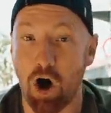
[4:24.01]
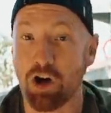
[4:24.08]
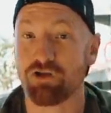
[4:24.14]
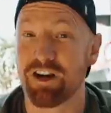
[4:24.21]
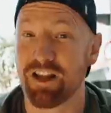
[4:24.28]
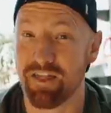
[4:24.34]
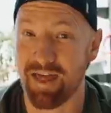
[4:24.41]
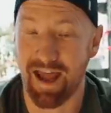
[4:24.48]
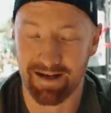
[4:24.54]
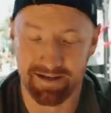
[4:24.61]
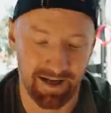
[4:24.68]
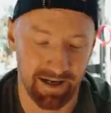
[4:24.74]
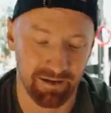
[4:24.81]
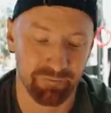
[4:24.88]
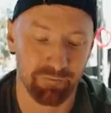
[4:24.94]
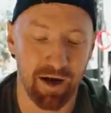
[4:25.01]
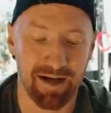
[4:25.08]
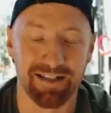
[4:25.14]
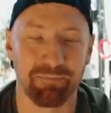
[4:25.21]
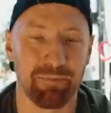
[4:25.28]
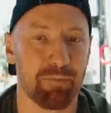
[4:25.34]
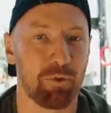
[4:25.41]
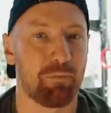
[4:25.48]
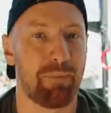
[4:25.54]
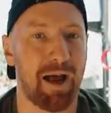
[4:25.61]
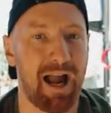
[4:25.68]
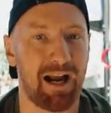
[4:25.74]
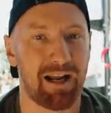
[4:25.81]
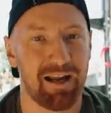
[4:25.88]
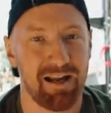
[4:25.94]
honoring that and inviting people
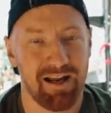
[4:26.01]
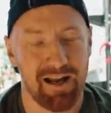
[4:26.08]
back